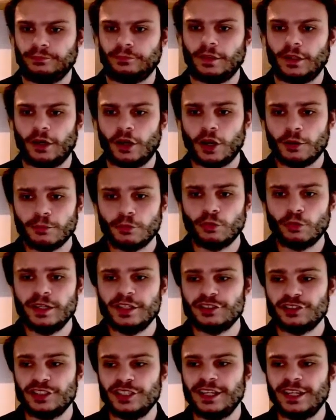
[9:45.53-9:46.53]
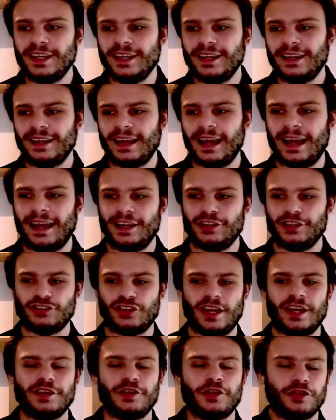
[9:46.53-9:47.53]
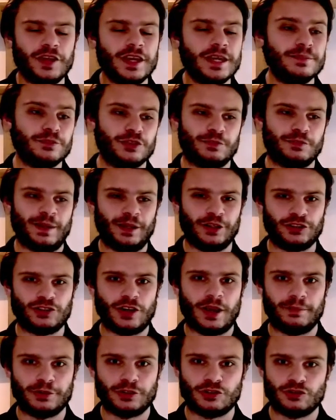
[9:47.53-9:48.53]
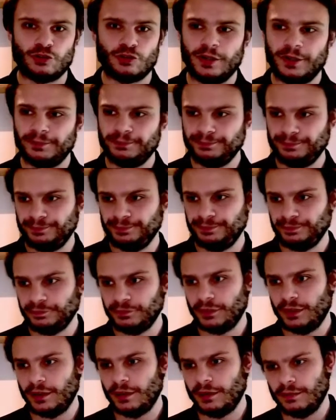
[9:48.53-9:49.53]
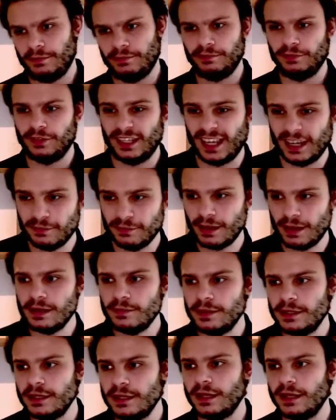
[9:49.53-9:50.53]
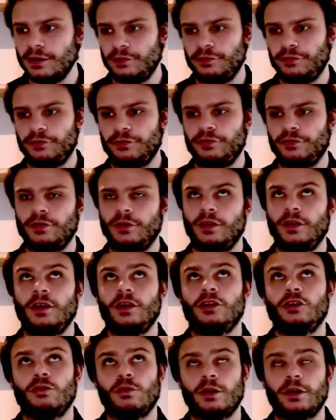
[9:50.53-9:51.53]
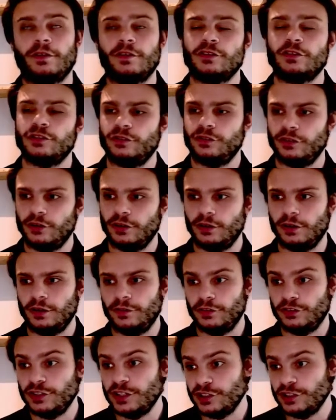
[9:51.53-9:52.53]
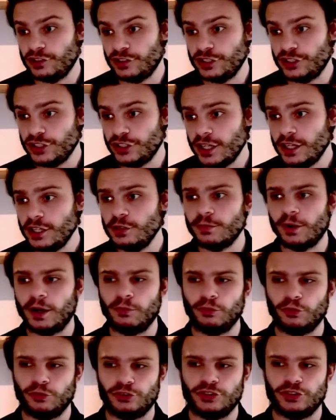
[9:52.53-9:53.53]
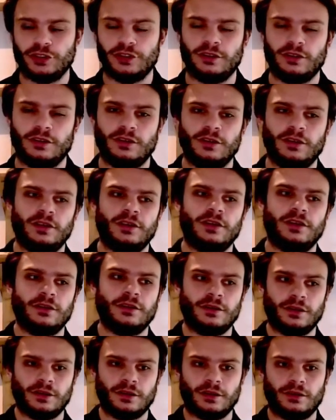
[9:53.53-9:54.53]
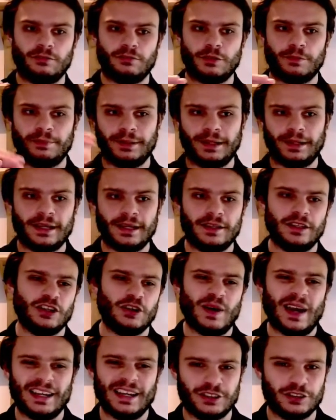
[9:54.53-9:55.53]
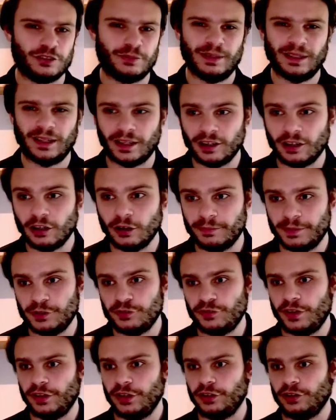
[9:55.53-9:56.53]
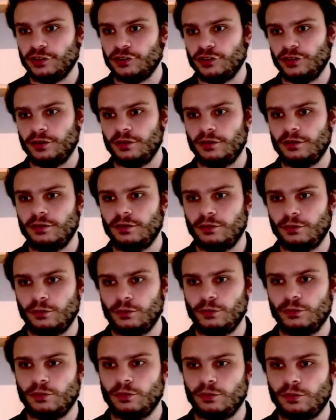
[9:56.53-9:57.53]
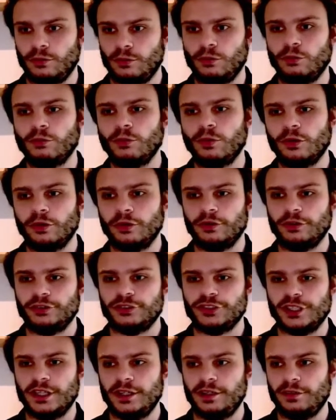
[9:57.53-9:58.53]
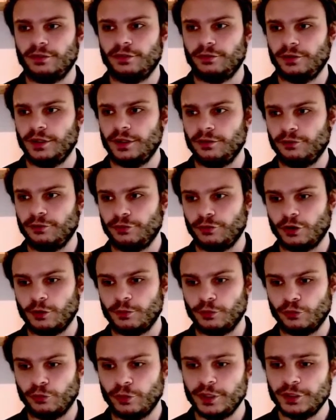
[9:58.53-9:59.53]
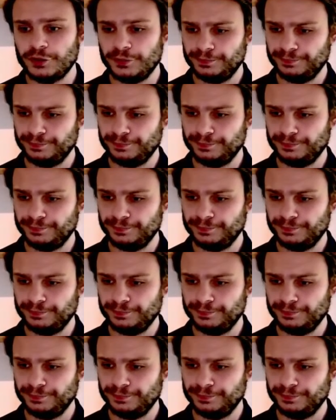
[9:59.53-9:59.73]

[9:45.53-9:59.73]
Armoroid is in here as a themed spell and trap destroyer. Again, maybe if you're running this in the TCG, you might want to replace, add in something like a Harpy's Feather Duster or whatnot in for Armoroid.